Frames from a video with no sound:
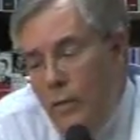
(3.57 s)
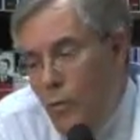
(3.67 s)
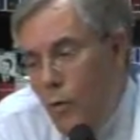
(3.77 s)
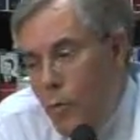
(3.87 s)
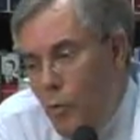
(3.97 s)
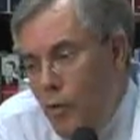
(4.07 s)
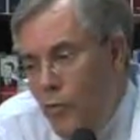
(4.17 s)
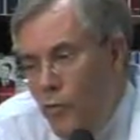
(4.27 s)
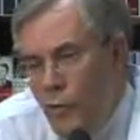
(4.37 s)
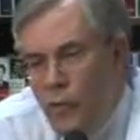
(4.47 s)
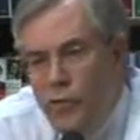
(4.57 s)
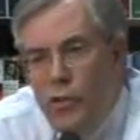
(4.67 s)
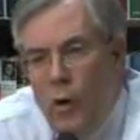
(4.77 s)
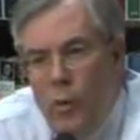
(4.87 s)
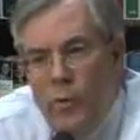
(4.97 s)
He wrote a book a few years
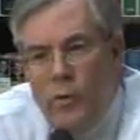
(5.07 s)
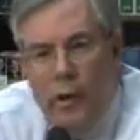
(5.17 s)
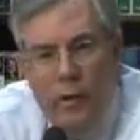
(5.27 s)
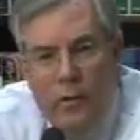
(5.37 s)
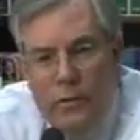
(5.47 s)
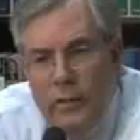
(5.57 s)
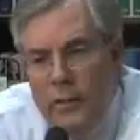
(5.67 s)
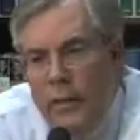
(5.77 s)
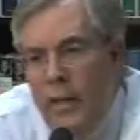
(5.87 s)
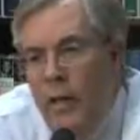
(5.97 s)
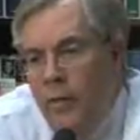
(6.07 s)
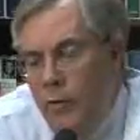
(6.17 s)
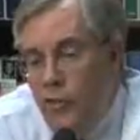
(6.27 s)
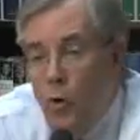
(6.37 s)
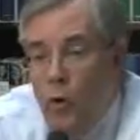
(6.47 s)
ago entitled
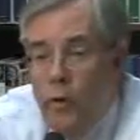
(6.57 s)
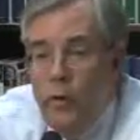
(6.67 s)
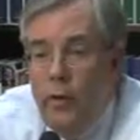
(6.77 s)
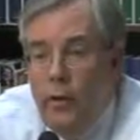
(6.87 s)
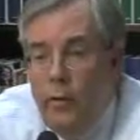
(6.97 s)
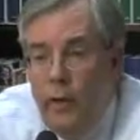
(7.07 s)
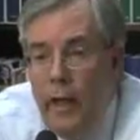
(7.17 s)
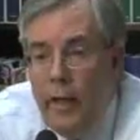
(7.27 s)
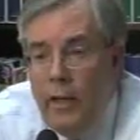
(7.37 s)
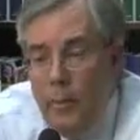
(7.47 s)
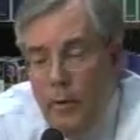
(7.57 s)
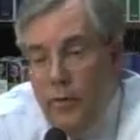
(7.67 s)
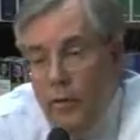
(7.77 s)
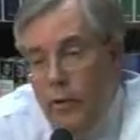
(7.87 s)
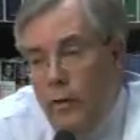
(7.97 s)
Restoring
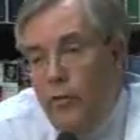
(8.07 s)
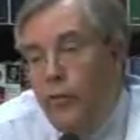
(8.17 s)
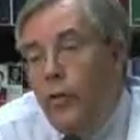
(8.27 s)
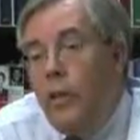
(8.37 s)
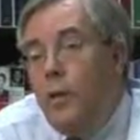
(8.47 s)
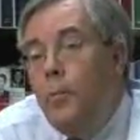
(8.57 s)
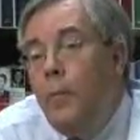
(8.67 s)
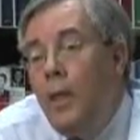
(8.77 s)
Academic Freedom